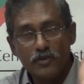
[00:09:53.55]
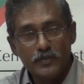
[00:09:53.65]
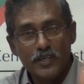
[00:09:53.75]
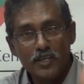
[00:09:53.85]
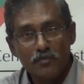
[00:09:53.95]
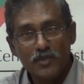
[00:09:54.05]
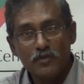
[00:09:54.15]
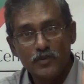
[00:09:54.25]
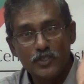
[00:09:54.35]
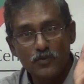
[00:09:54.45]
TRIPS
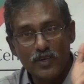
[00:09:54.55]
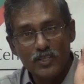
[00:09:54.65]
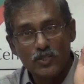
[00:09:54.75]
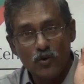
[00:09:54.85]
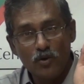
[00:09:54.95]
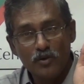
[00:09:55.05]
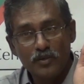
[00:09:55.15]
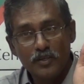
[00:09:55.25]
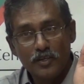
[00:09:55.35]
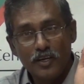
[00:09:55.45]
agreement which is very strong,
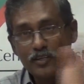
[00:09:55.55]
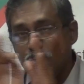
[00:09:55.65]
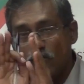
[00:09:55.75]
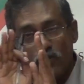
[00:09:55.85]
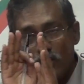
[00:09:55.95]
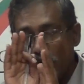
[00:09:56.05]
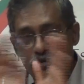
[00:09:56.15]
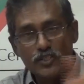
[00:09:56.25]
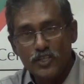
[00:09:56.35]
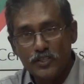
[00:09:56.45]
and they will
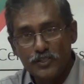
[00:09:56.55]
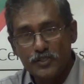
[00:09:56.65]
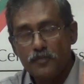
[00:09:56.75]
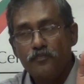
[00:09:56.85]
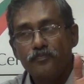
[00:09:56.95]
never change it.